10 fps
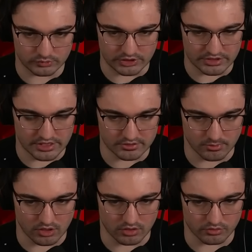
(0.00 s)
We need that
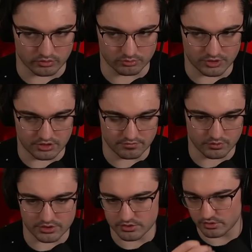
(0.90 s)
tomorrow room. We need
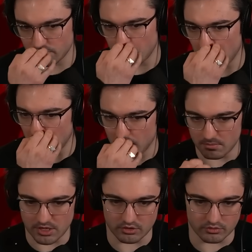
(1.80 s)
freezer or mail